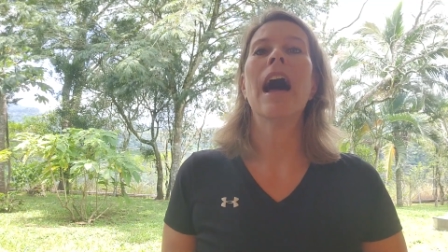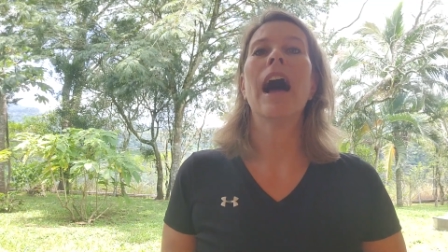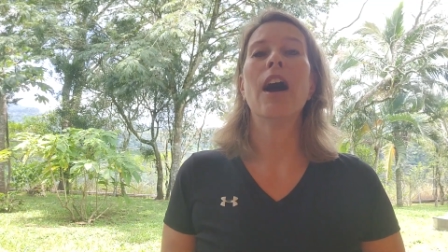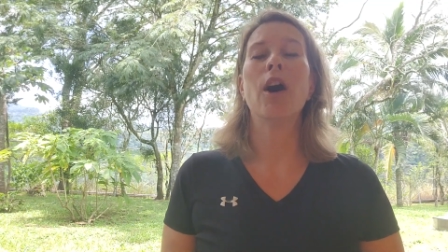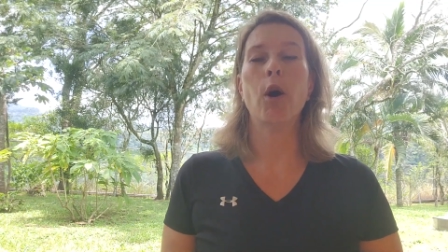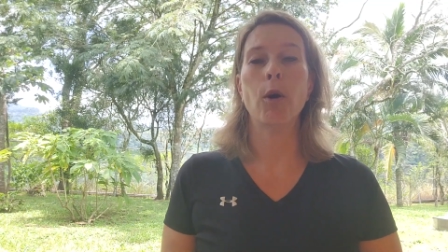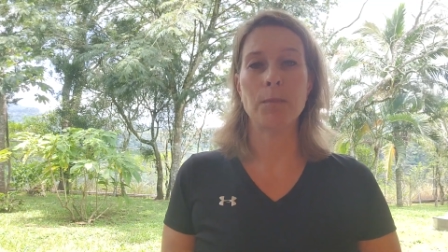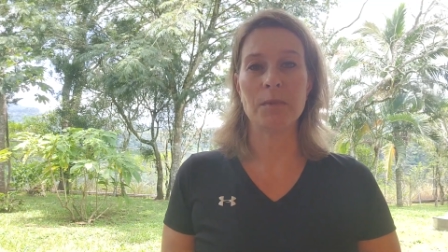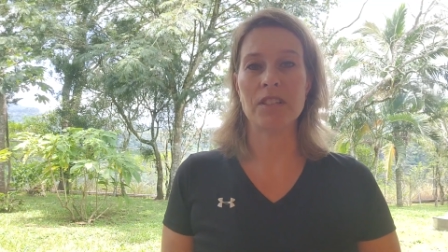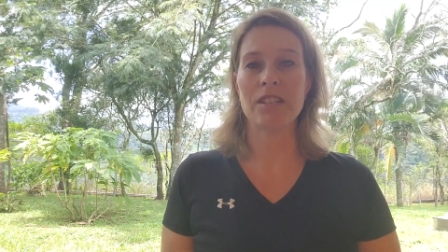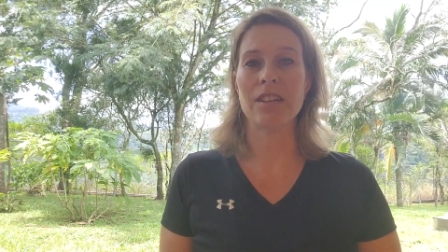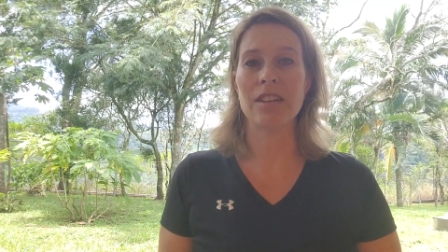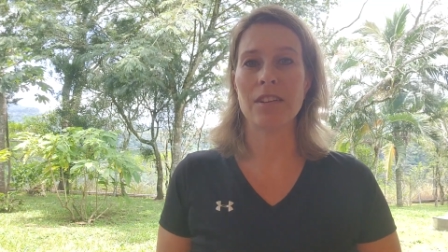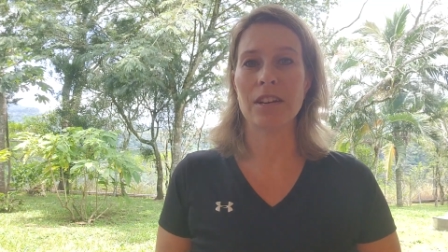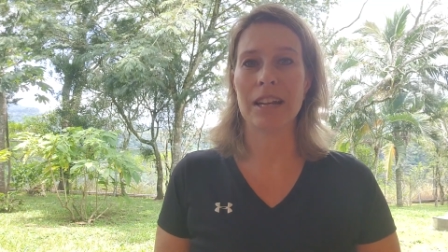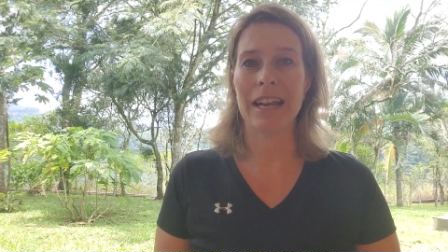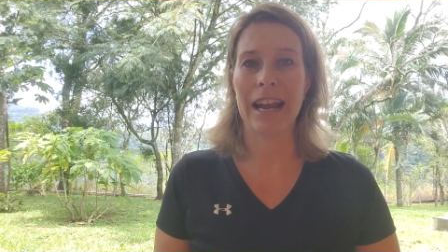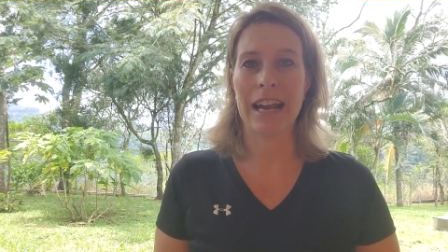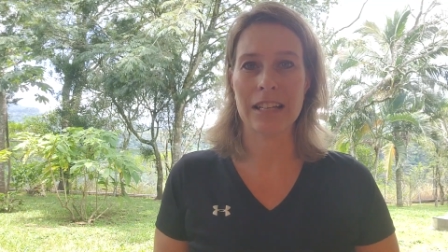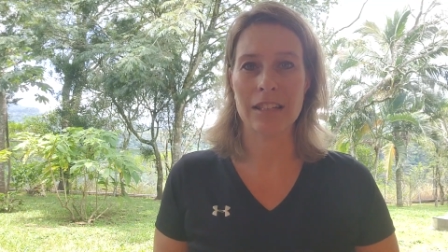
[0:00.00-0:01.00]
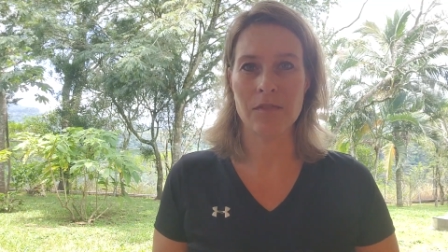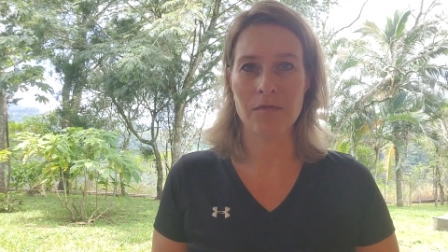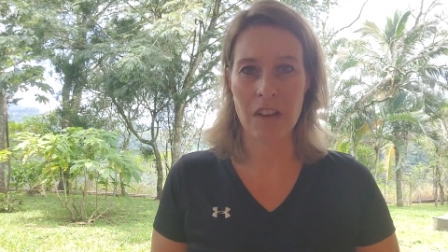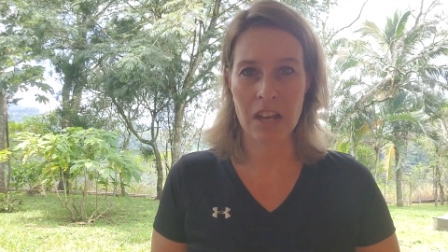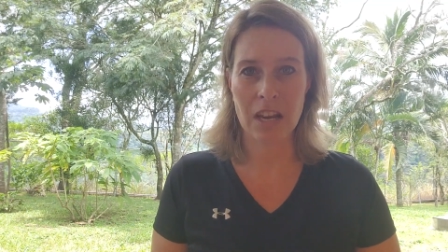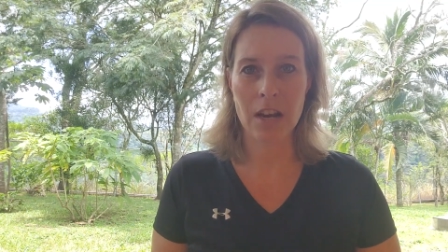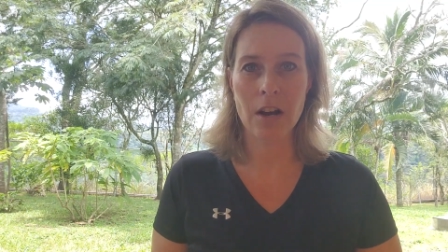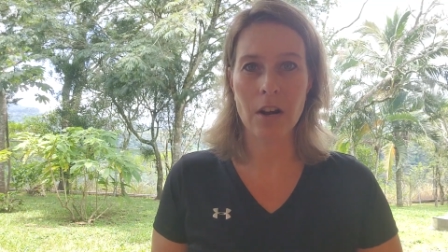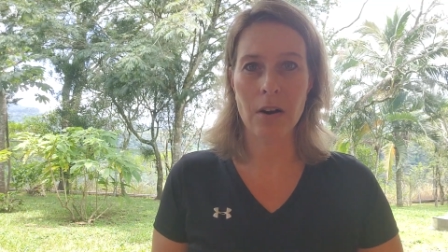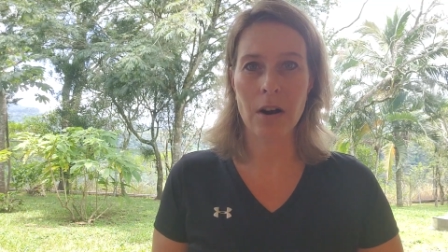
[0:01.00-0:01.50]
I hope to see you in the next
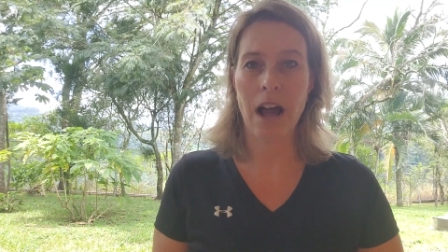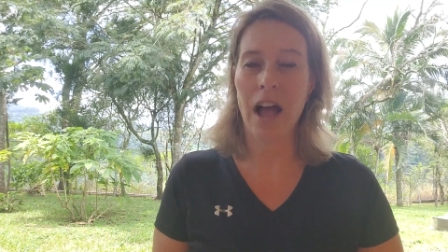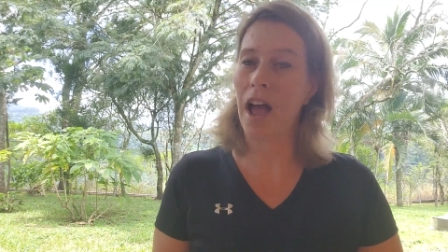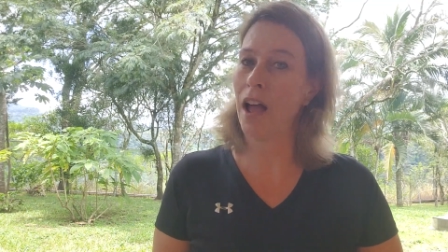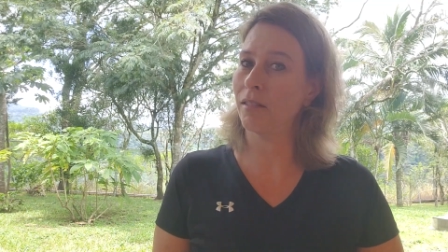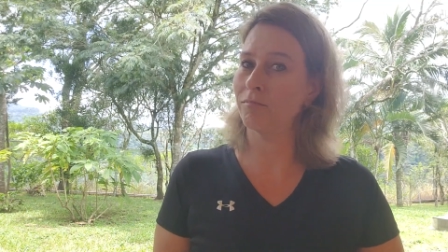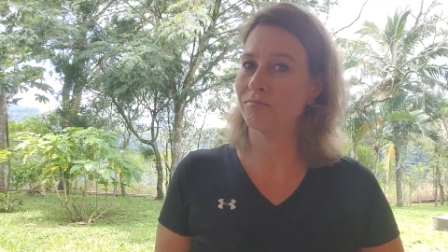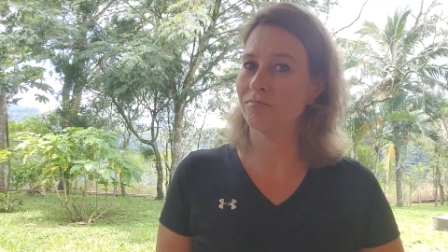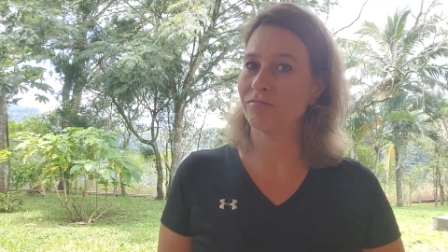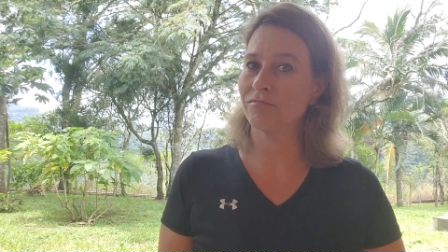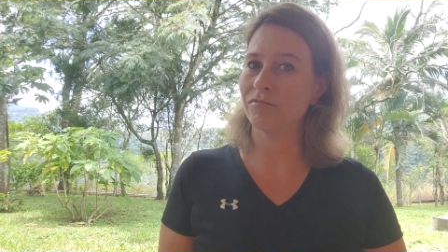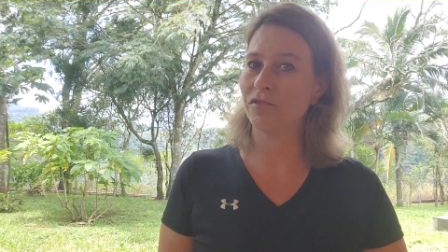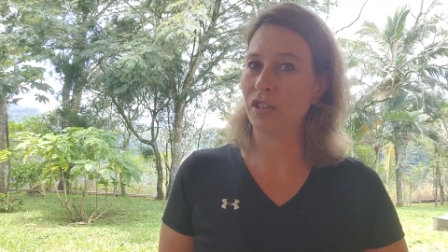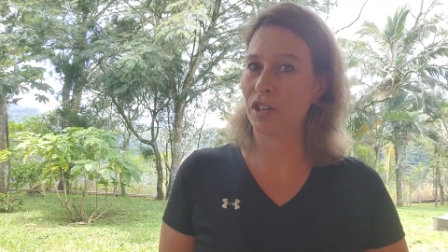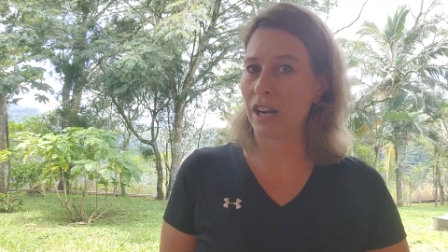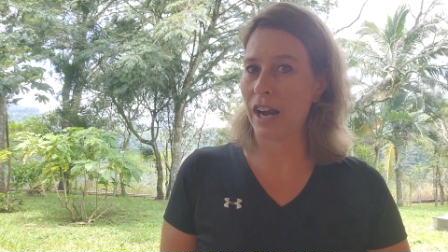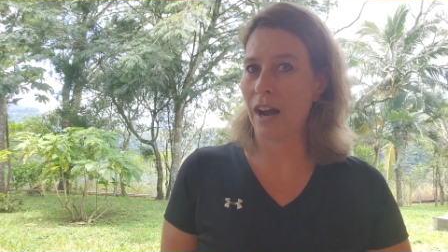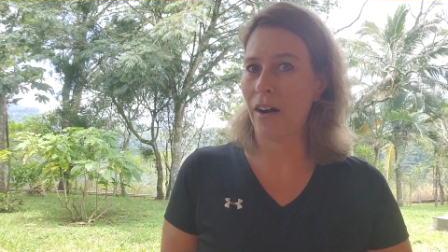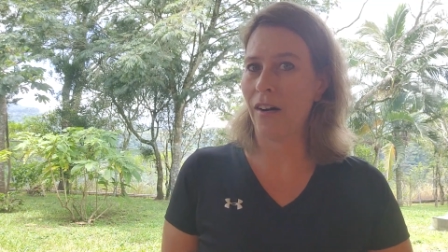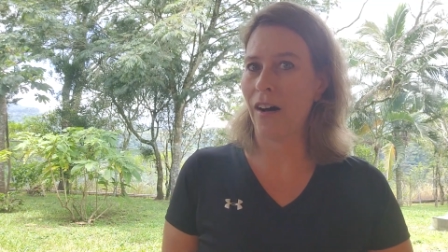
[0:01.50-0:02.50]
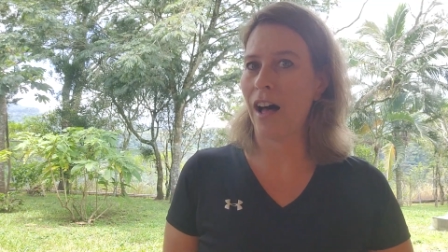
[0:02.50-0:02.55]
video. And for now,